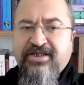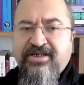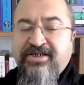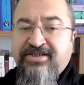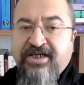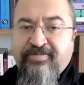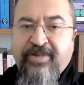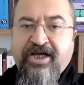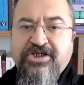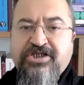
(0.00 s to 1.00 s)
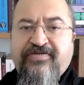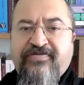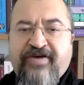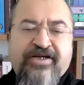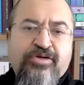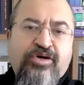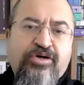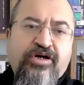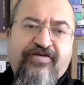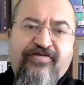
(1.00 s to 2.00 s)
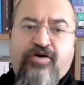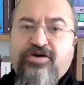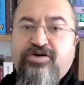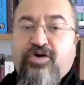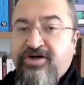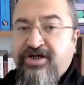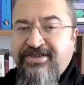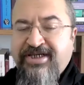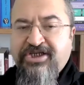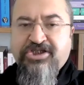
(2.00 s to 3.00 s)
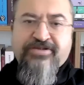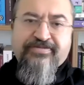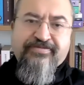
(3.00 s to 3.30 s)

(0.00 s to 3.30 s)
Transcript: is a major factor for the organization.